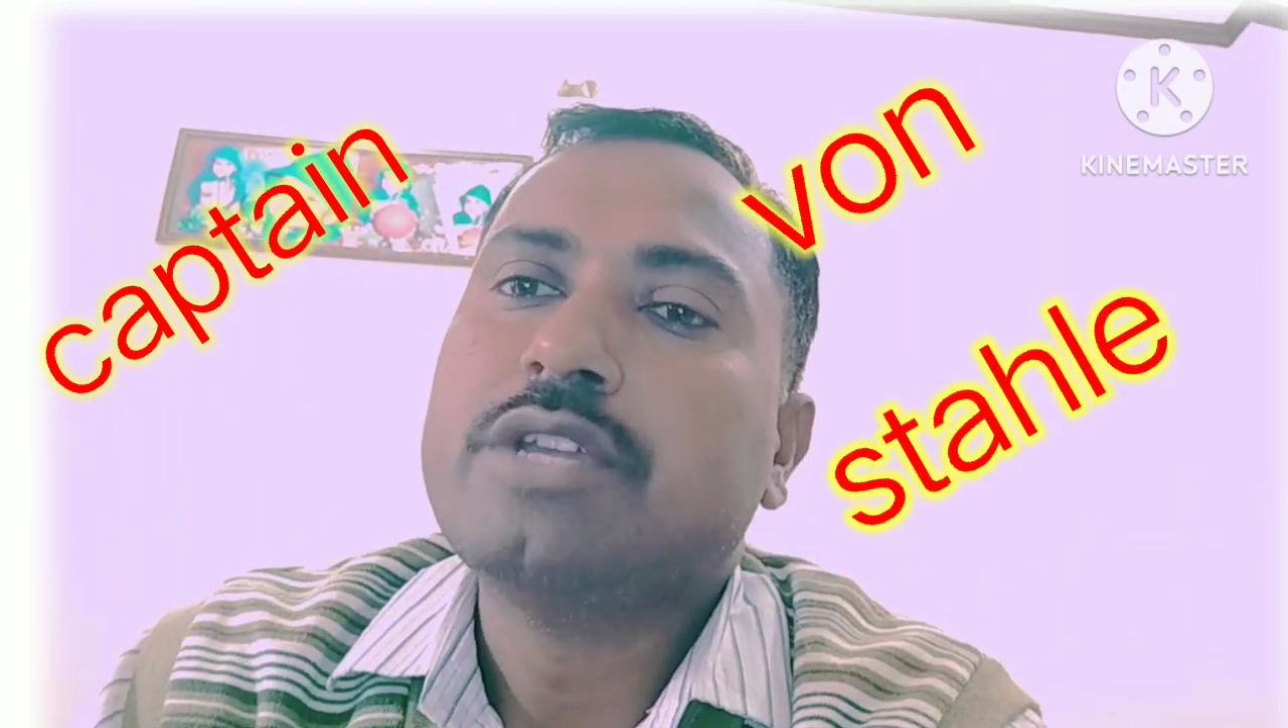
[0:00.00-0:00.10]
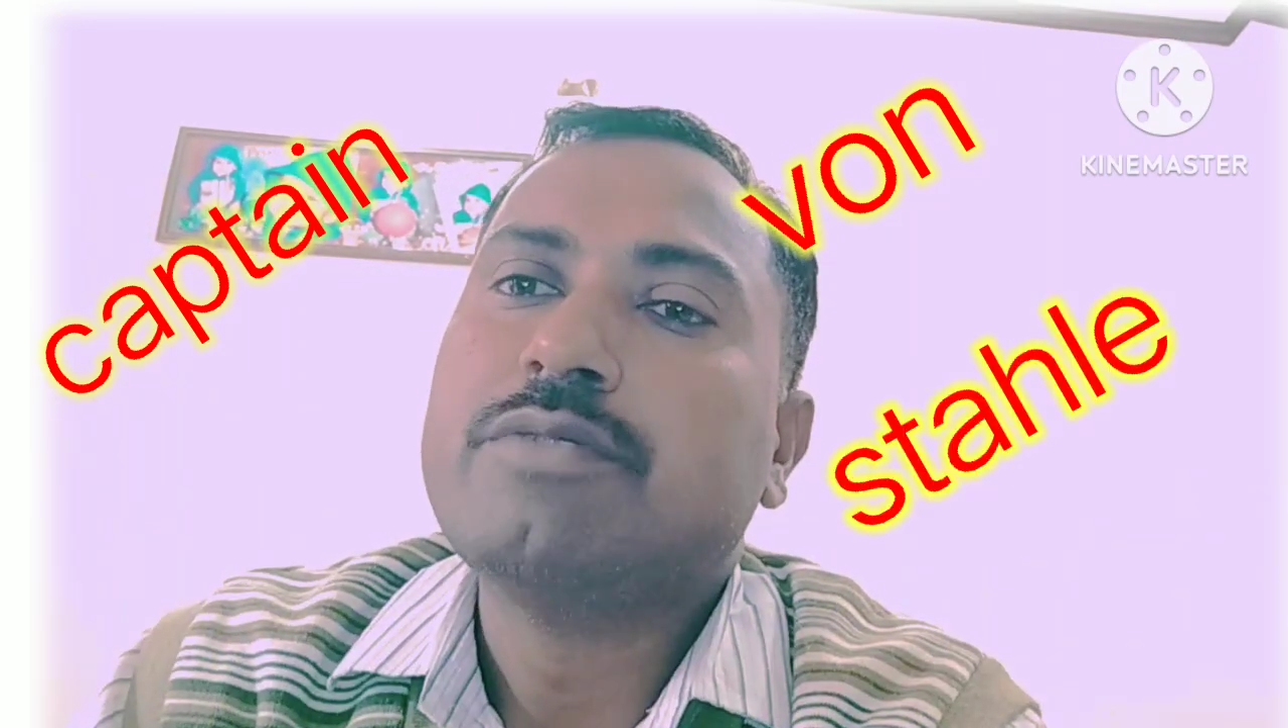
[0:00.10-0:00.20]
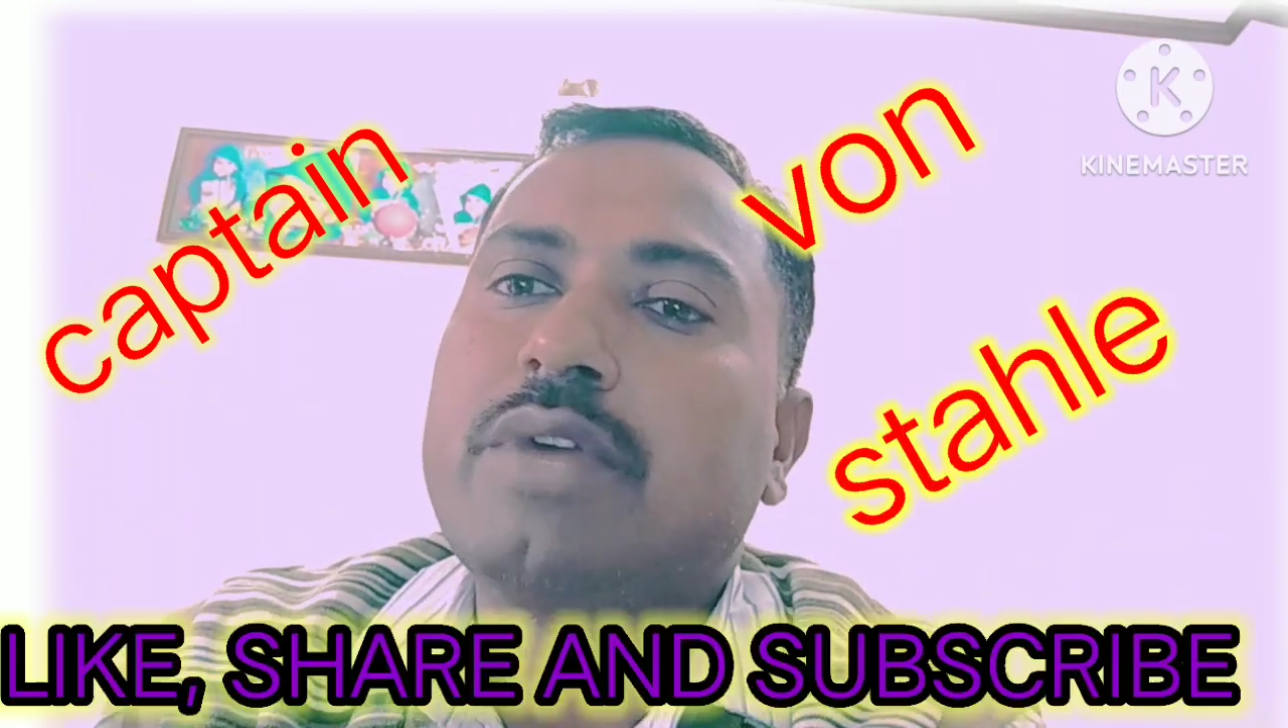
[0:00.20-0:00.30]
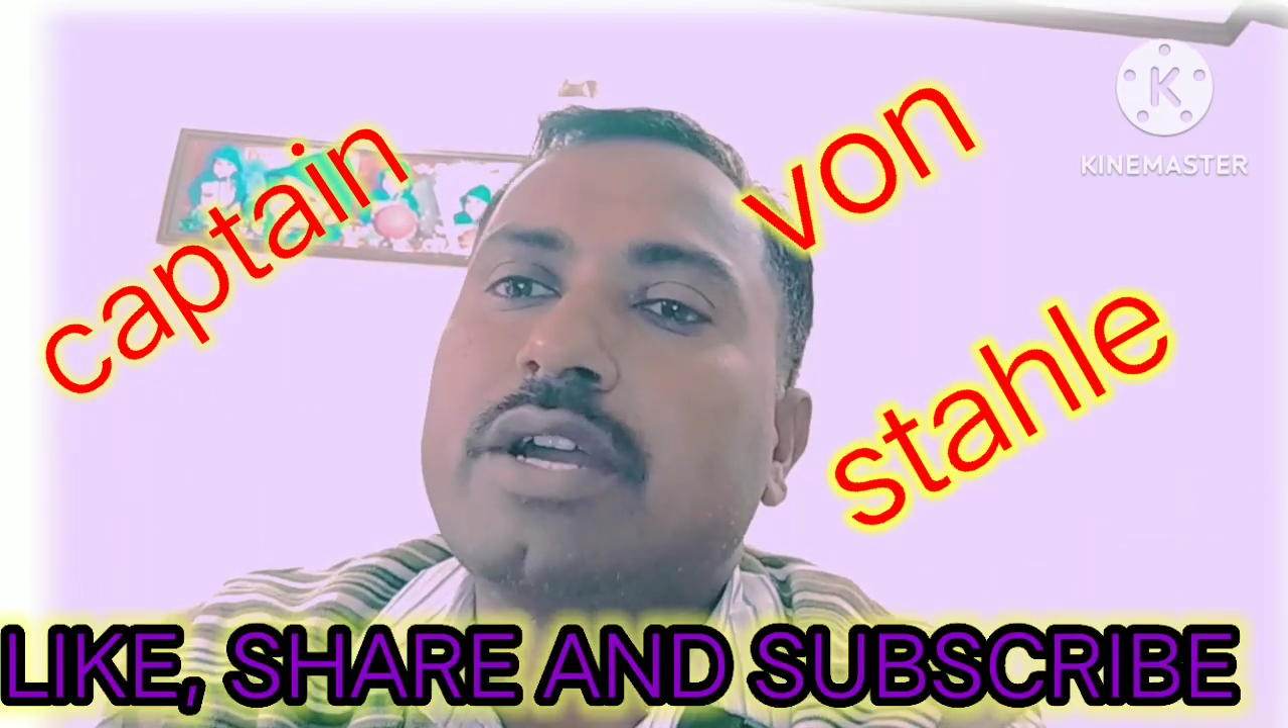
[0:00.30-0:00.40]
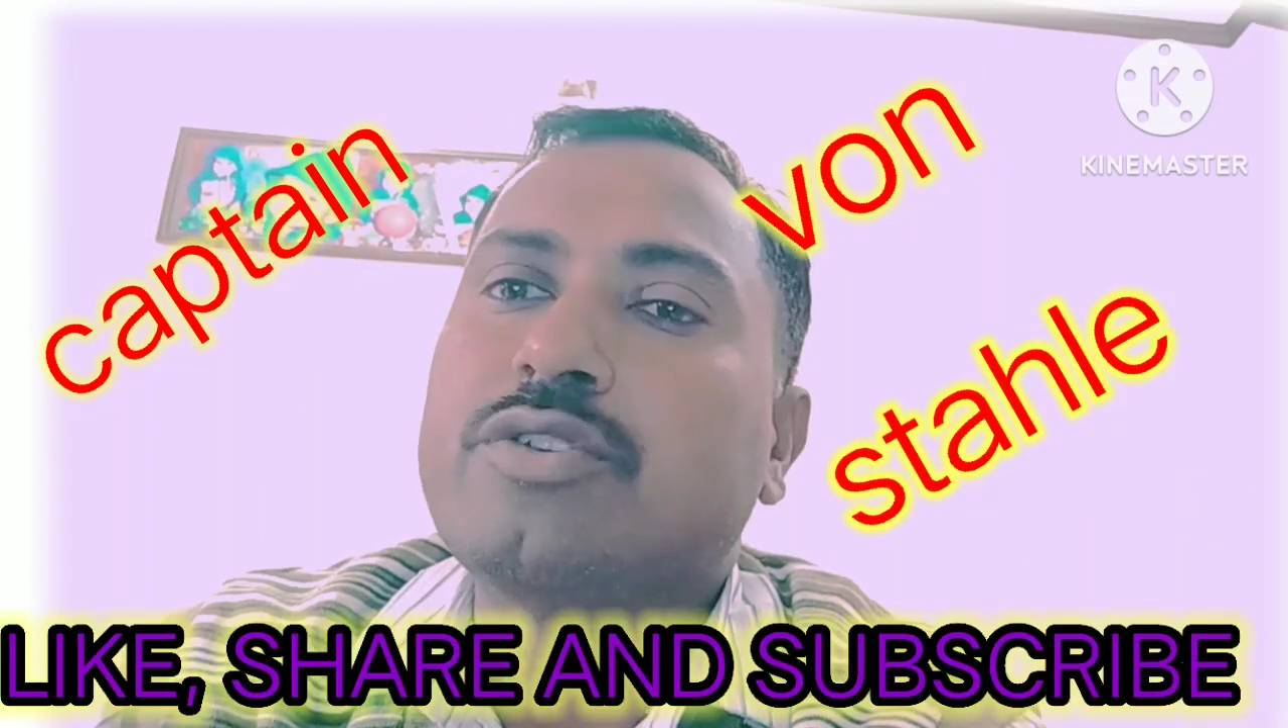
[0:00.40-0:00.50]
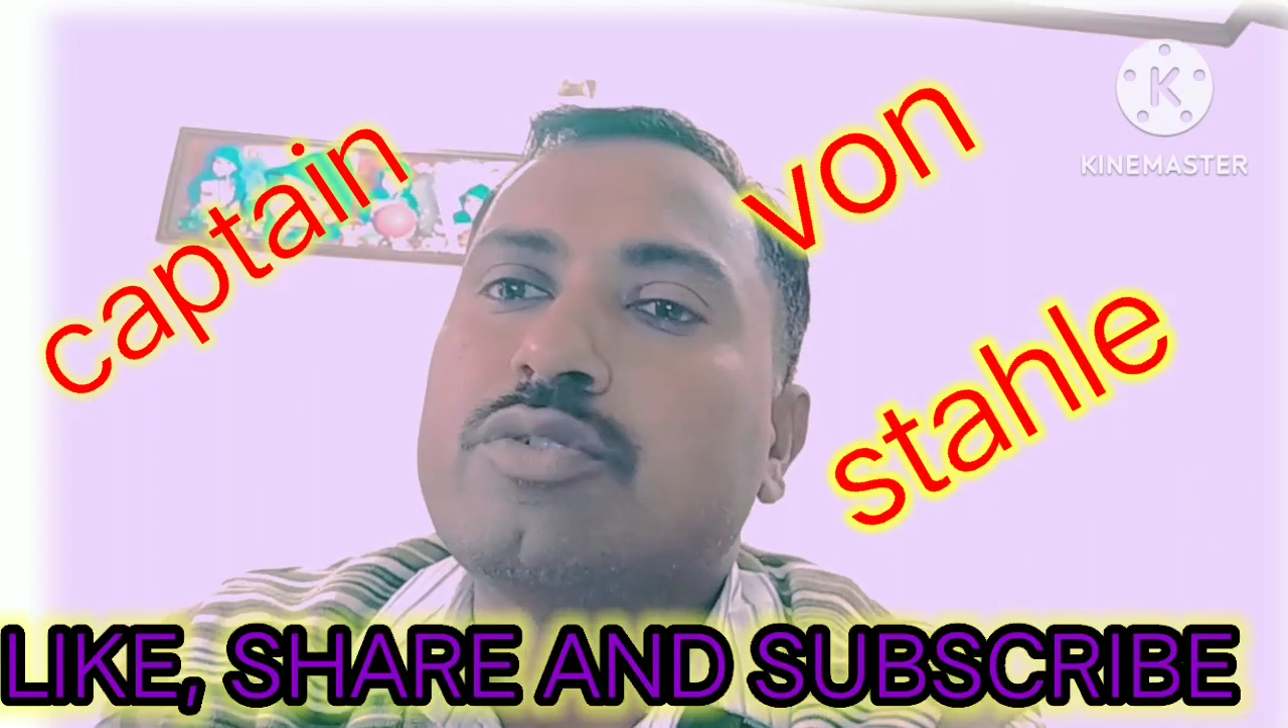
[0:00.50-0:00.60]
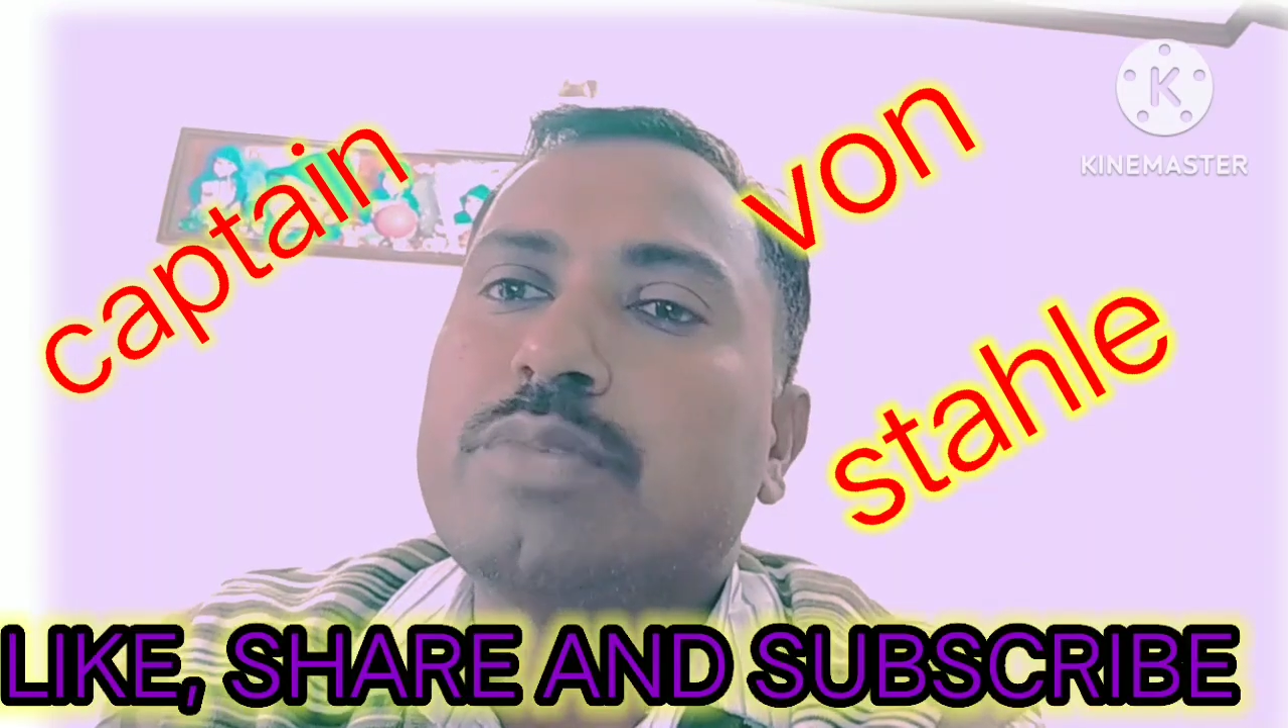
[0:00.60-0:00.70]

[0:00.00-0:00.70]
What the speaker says: he wanted to